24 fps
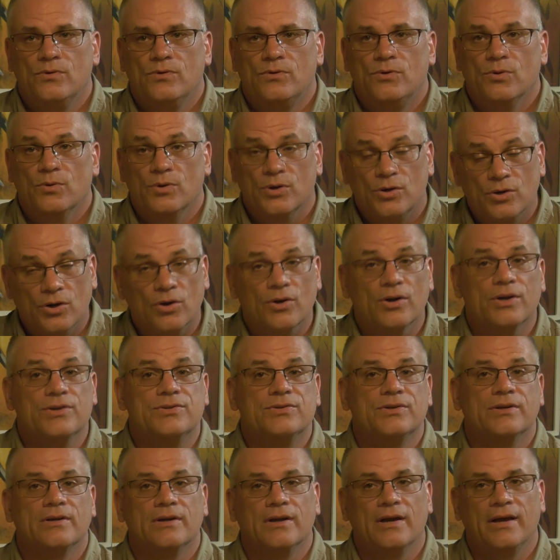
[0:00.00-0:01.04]
to
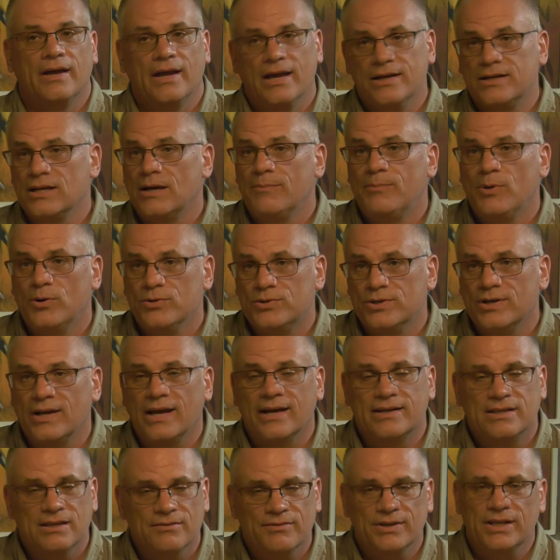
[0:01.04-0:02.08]
encourage anti-poaching
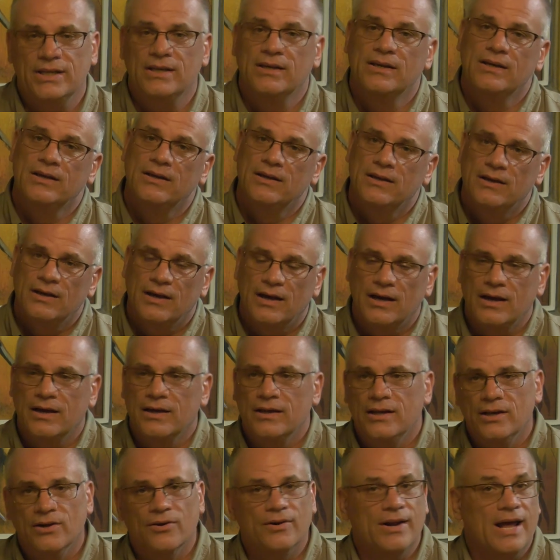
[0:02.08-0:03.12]
activity
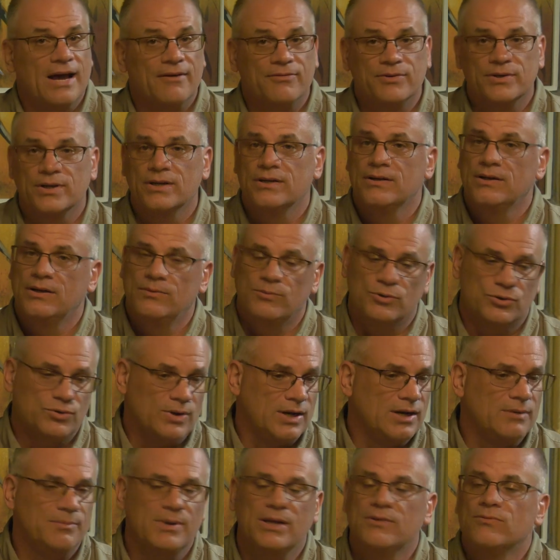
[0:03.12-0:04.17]
here in Africa, and we're
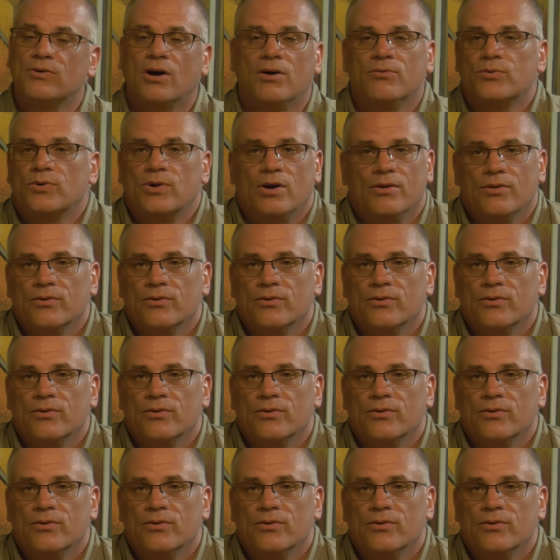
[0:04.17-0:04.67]
trying to be involved in all